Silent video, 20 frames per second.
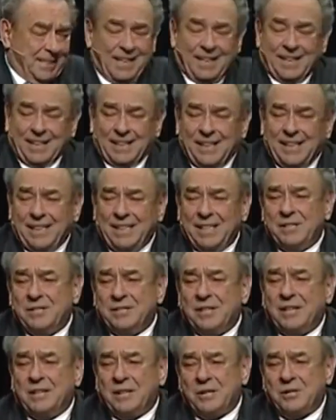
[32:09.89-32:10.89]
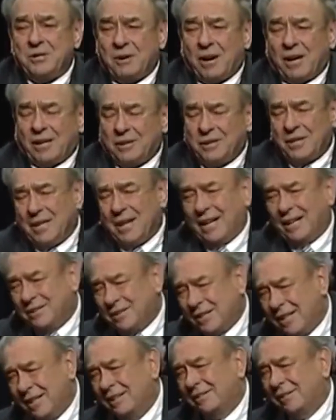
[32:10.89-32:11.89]
that leads to destruction. Now,
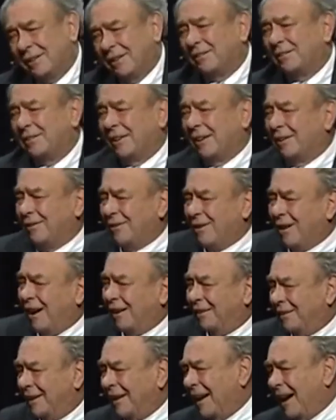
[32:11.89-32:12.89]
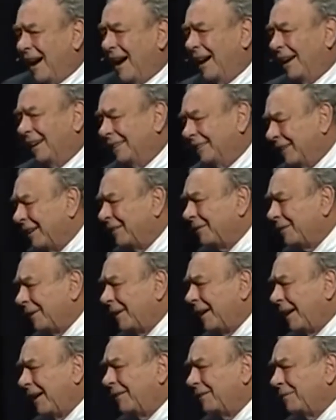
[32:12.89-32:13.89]
Jesus is not denying
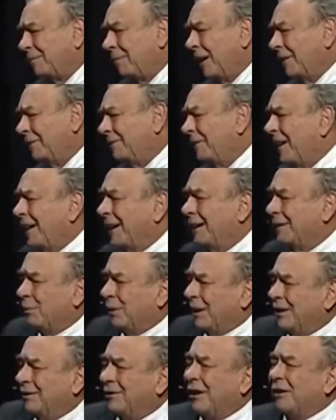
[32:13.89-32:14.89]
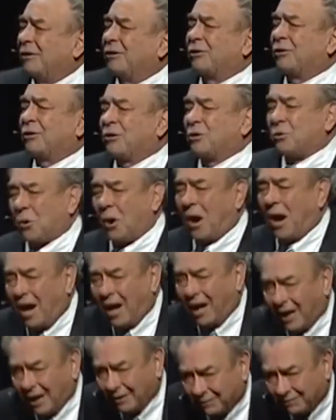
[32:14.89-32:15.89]
justification by faith when he says,
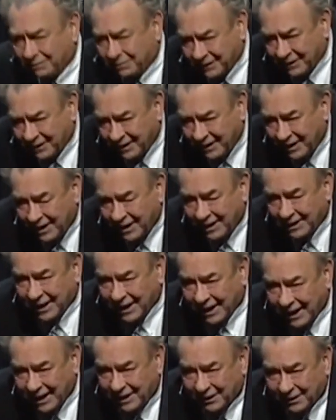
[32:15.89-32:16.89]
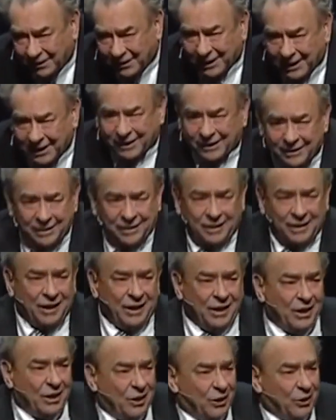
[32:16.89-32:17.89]
strive to enter
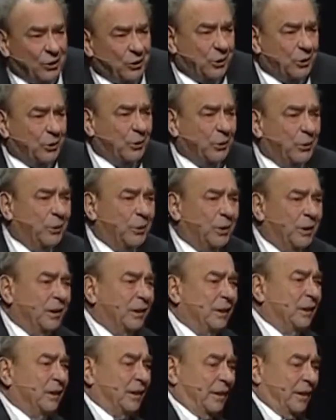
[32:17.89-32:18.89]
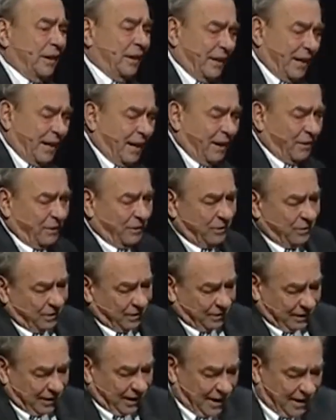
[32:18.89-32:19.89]
into the narrow
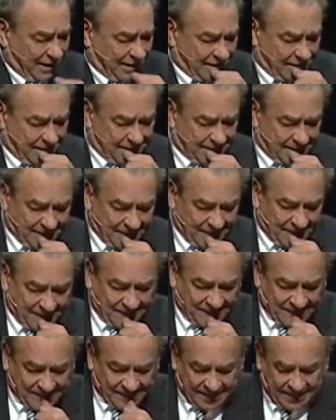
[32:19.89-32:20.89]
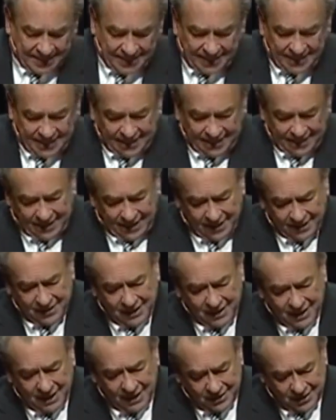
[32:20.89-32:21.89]
gate, as
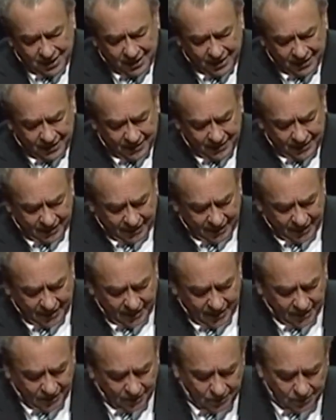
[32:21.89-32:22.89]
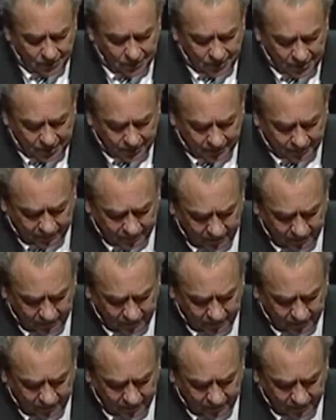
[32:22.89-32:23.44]
he does here in Luke's